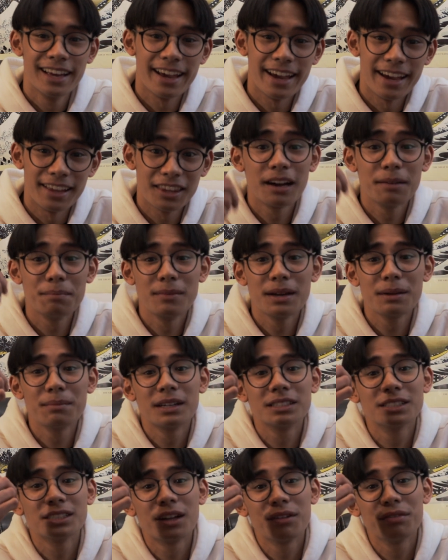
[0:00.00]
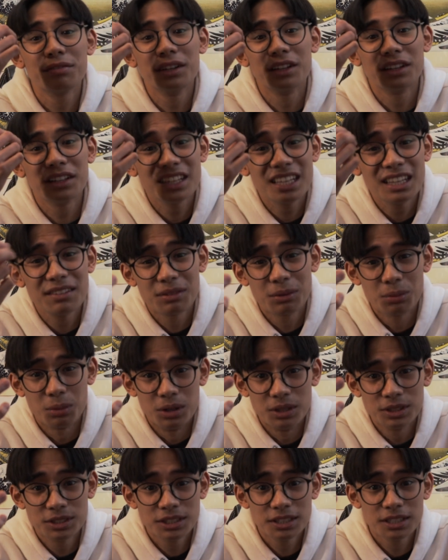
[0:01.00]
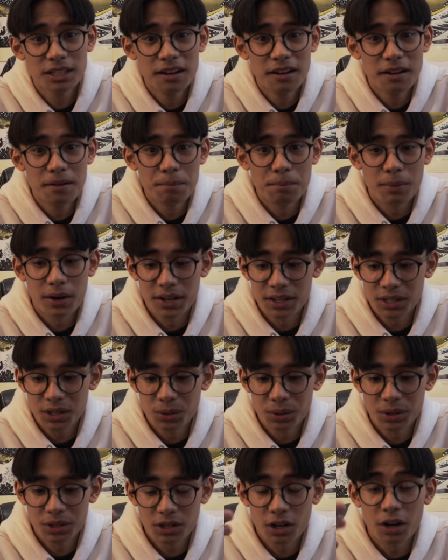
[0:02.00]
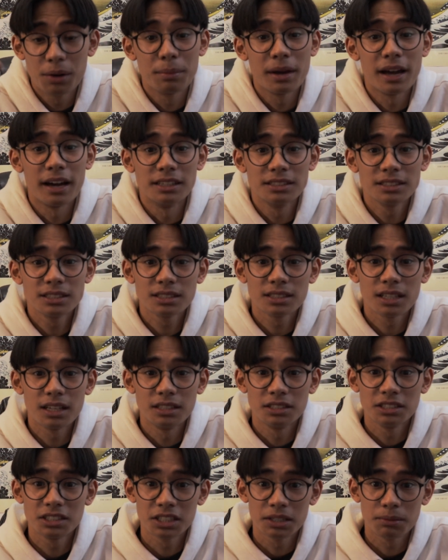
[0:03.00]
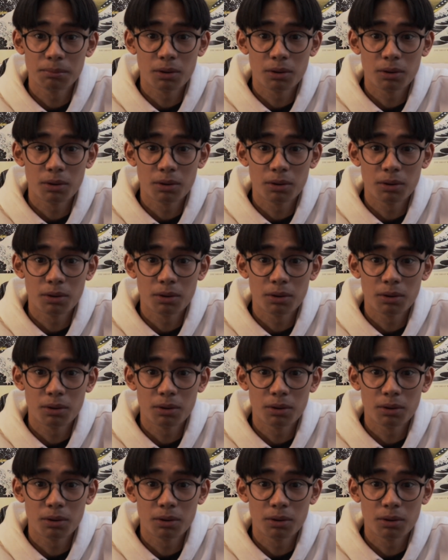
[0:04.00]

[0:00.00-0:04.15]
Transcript: And I made myself feel even worse by going on Behance and seeing